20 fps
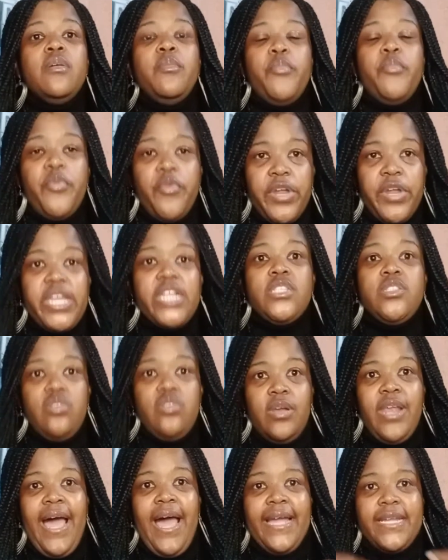Bring it
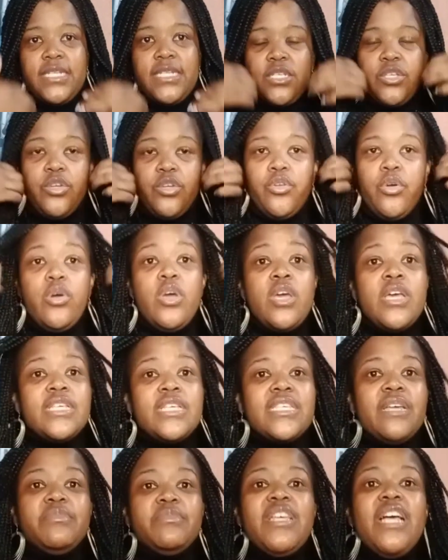to light,
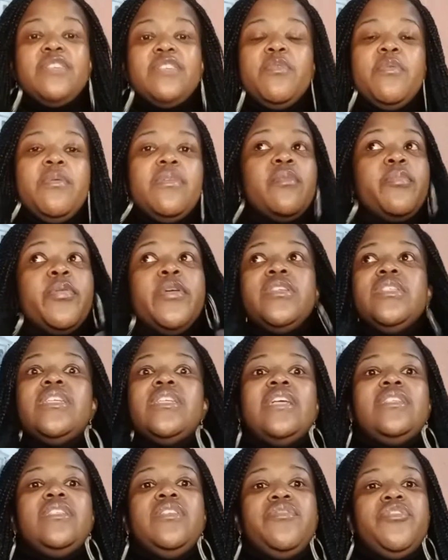Sometimes maybe the person
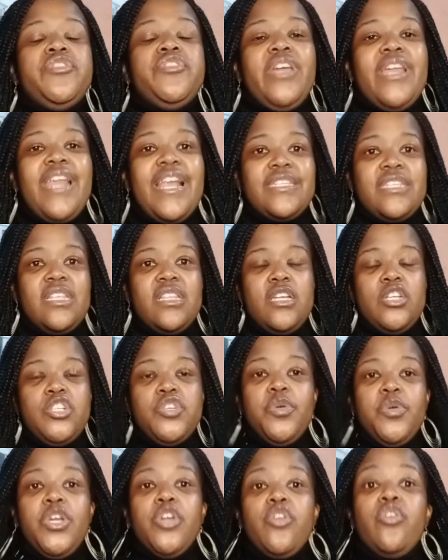doesn't even realize that they're
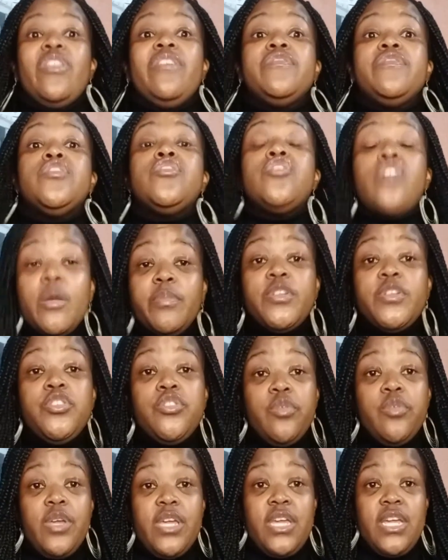doing it, or they've stopped
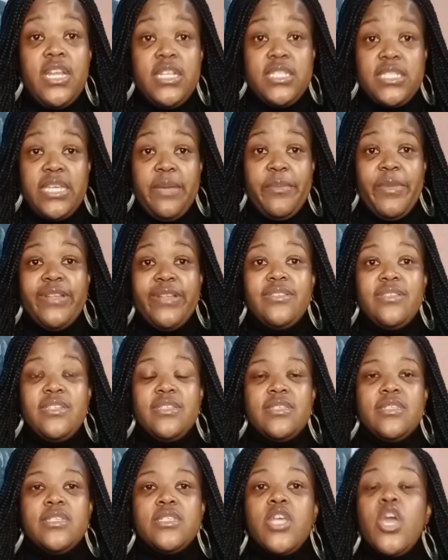doing it in some
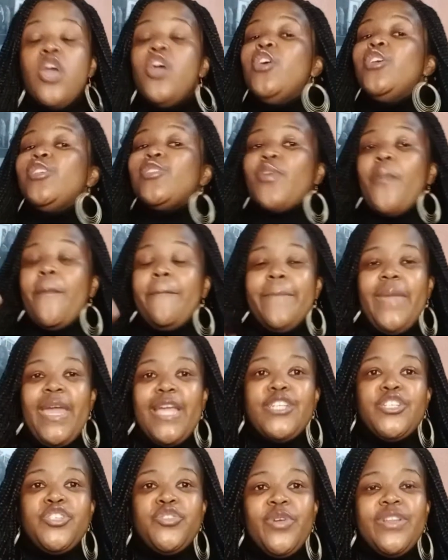instances. So
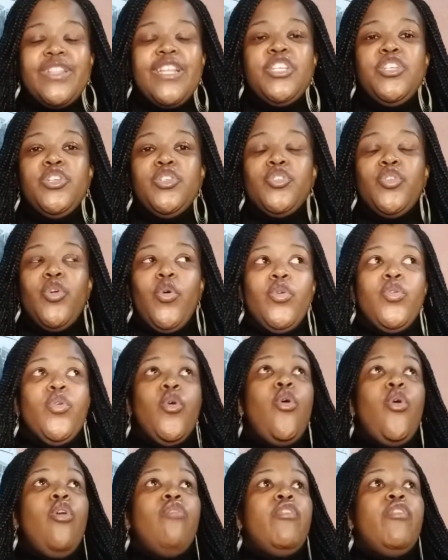make sure that you
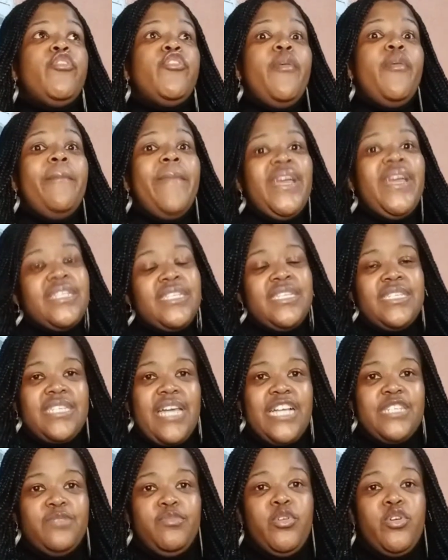don't
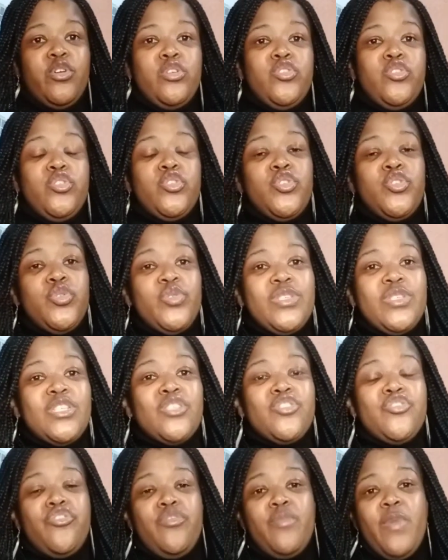over-romanticize because you're choosing
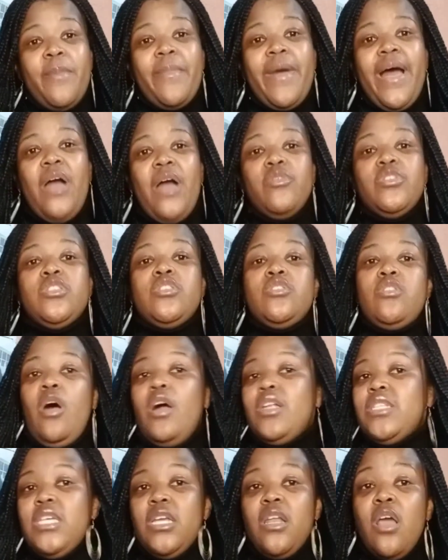to remember how it
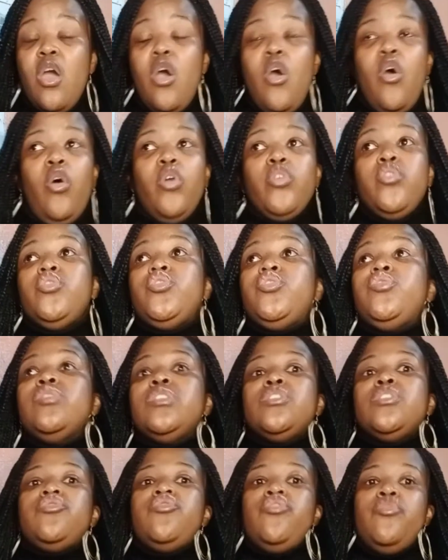started, or you're
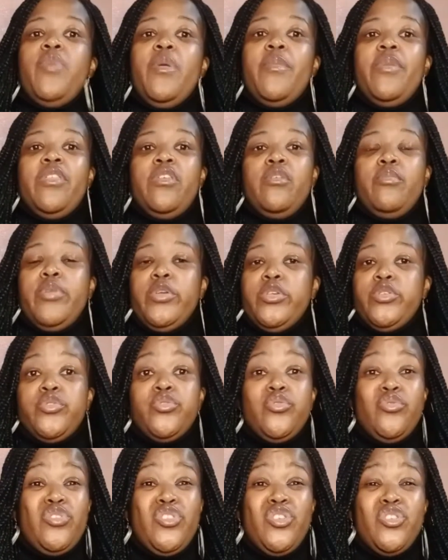choosing to remember the
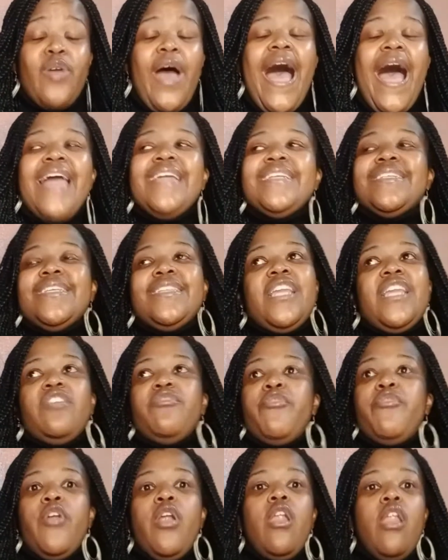pursuit. I did that
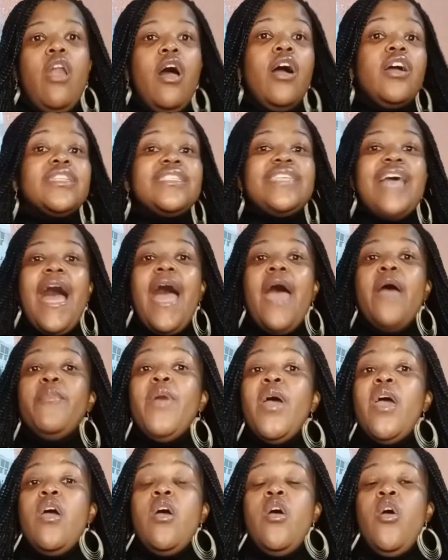for a long time,
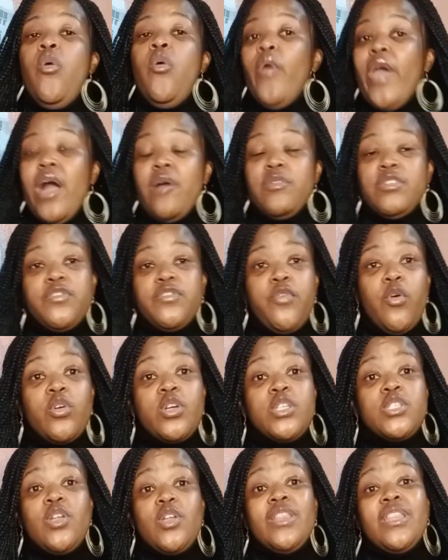where I was
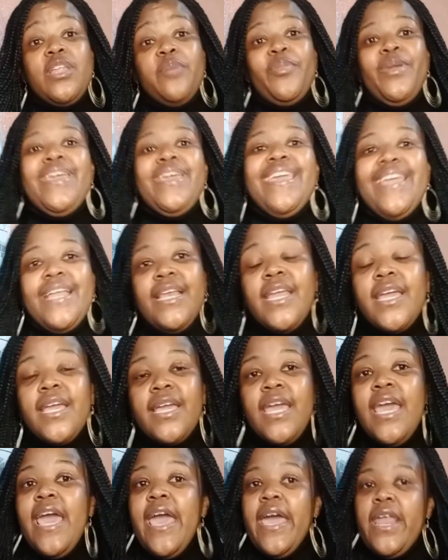focused on the beginning
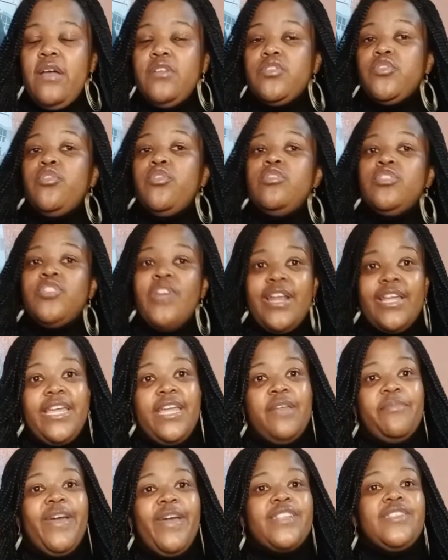and I was always trying to
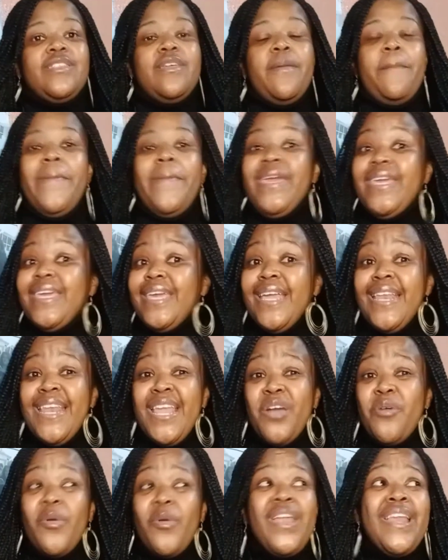get back to the
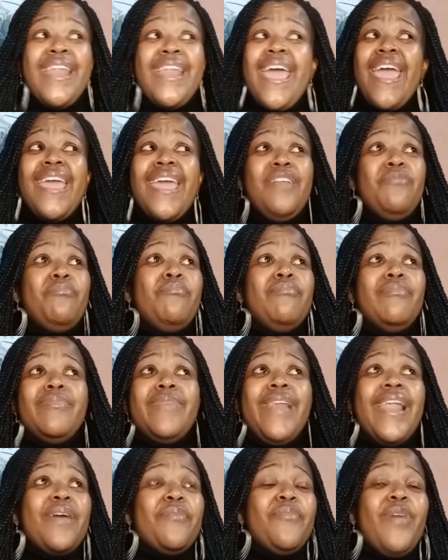beginning, when in
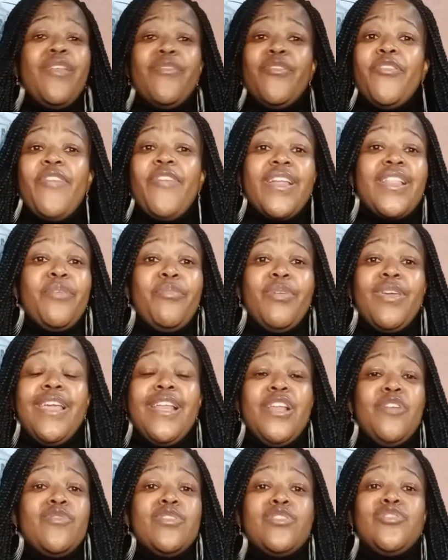matter of fact, the
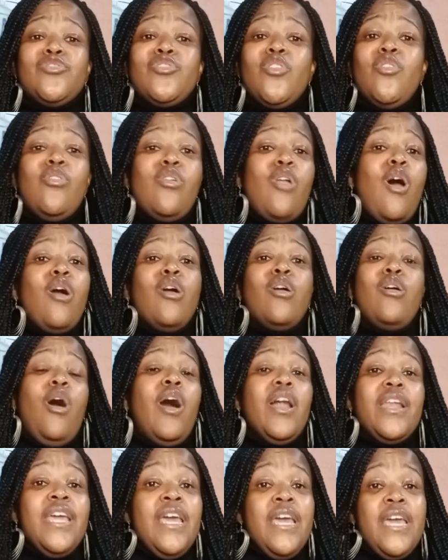beginning was so long
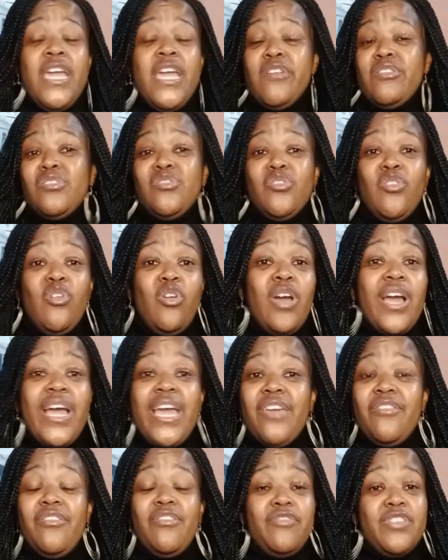gone, it was no longer
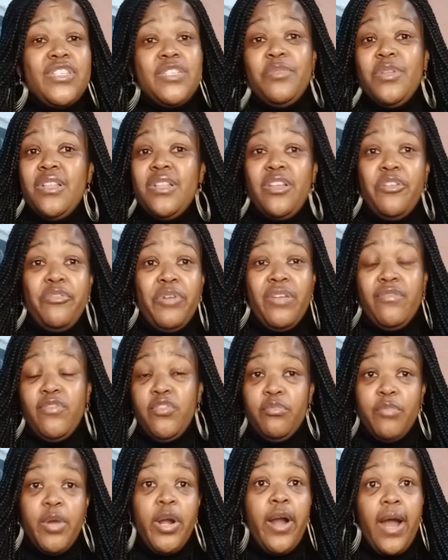even visible in the rearview
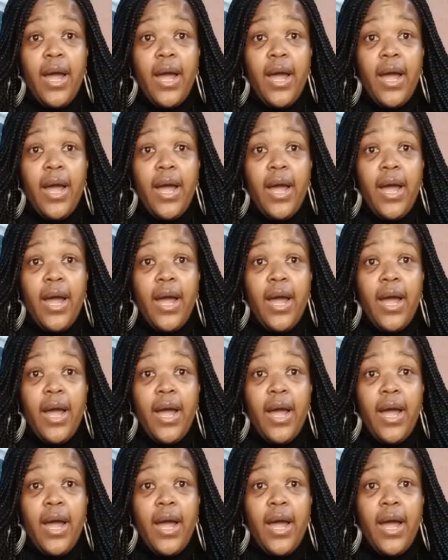mirror.